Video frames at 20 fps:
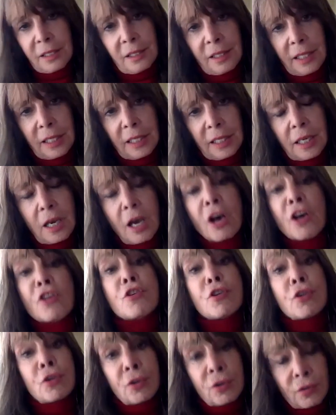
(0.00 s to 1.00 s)
the
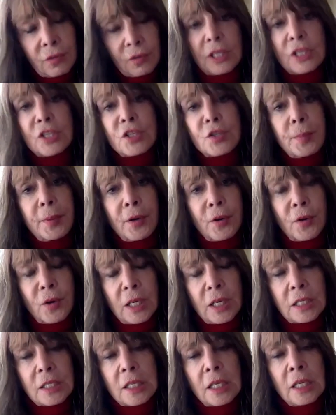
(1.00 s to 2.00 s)
other, the
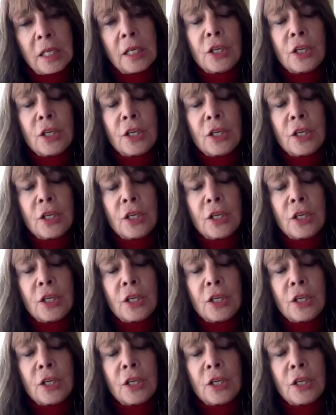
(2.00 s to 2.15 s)
experience.